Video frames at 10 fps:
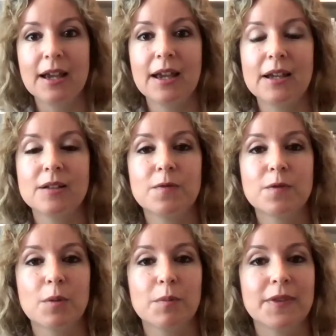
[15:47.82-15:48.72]
And
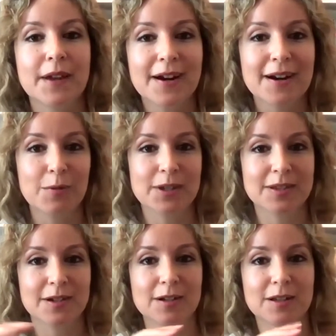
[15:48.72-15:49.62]
from there, we
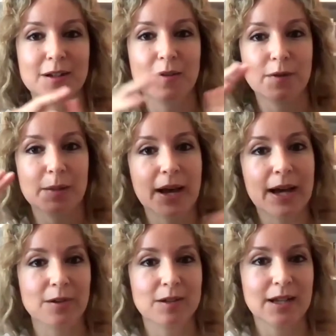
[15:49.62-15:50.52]
start discovering
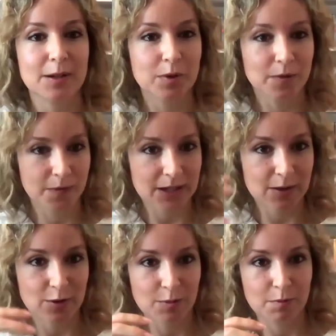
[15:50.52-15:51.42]
patterns that will feed
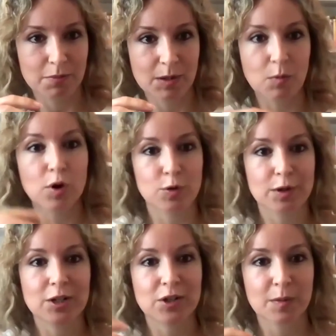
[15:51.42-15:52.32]
into the more
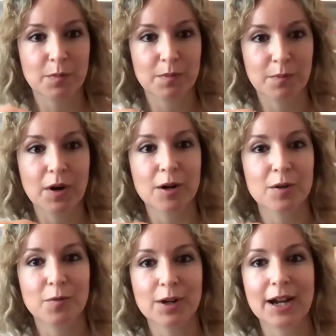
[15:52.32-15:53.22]
strategic
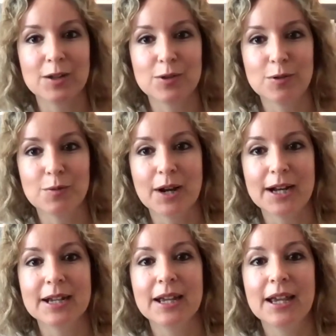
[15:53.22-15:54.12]
part of what I do,
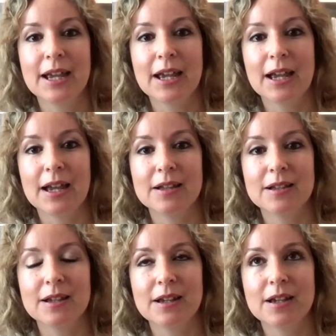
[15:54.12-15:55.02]
right?
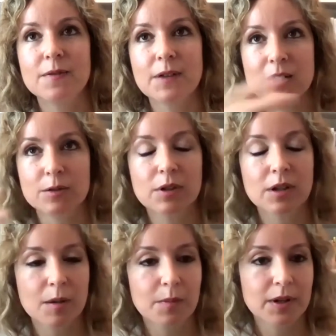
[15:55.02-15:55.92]
And in a fast growing
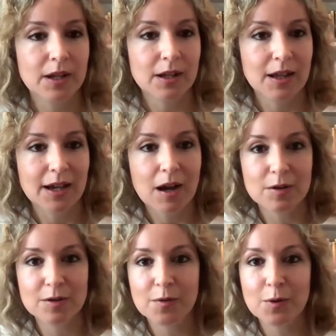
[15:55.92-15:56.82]
company like
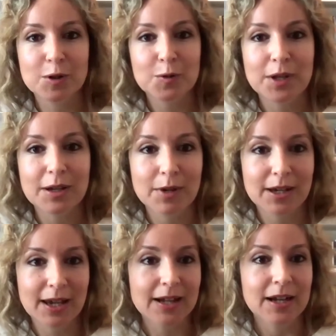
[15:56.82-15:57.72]
ours, of course, we,
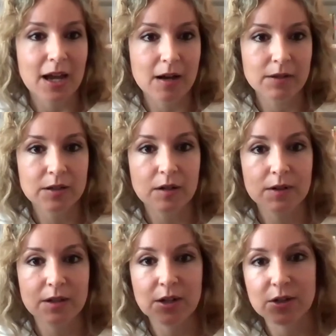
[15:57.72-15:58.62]
we can't have these
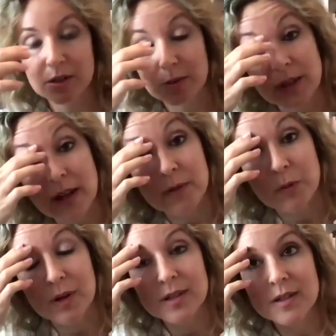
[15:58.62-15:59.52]
conversations with
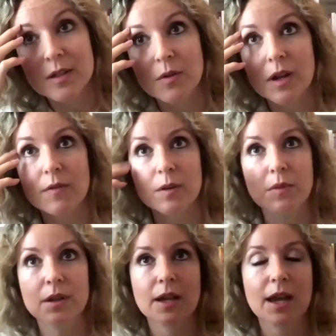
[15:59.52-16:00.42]
everyone. So every
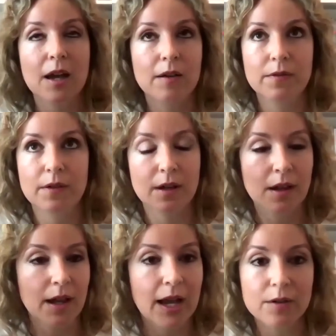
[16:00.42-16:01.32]
month I have
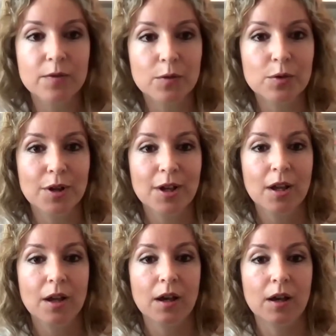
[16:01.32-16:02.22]
a handful
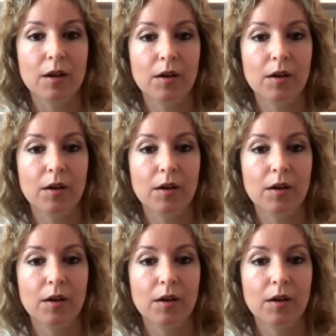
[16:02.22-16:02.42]
uh,